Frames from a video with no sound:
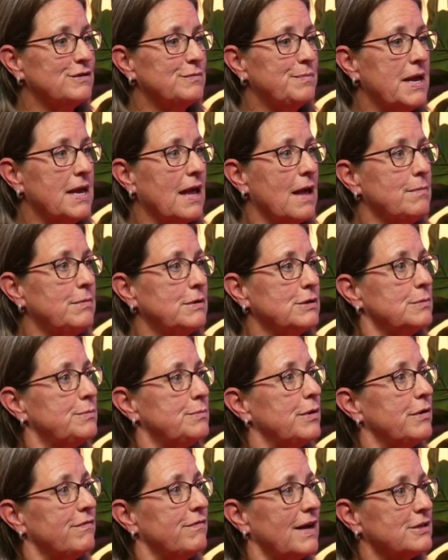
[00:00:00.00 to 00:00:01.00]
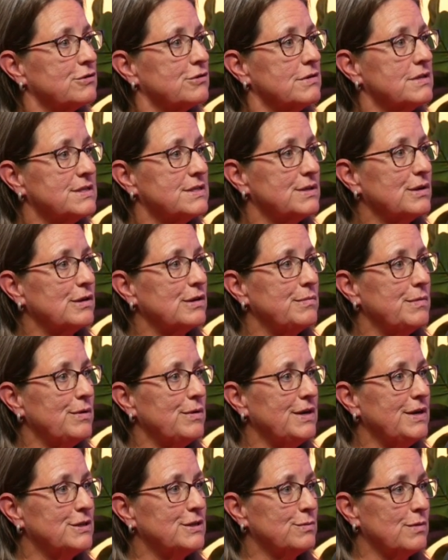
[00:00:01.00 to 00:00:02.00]
being able to put veterans in
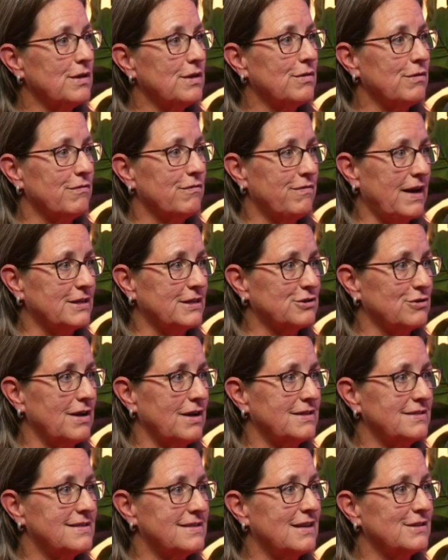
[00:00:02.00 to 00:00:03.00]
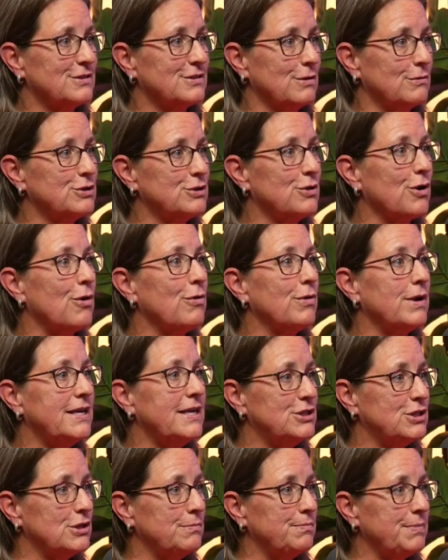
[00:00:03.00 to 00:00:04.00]
communities with other veterans, that social
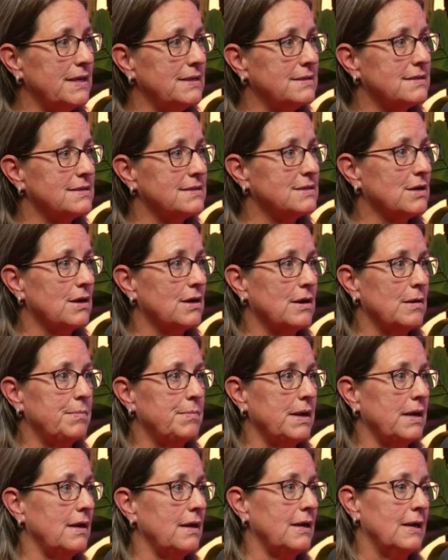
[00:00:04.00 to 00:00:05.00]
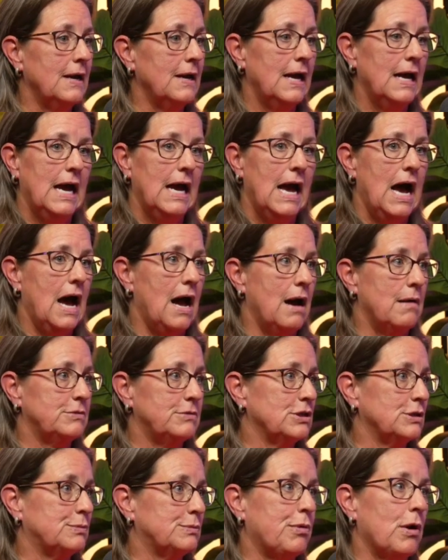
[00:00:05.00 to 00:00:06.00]
cohesion piece is going to be
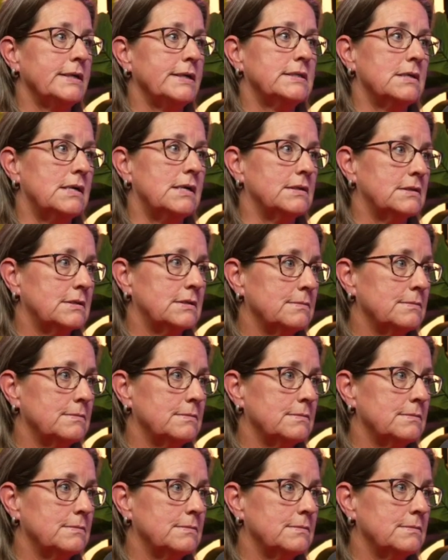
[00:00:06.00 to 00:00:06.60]
just priceless.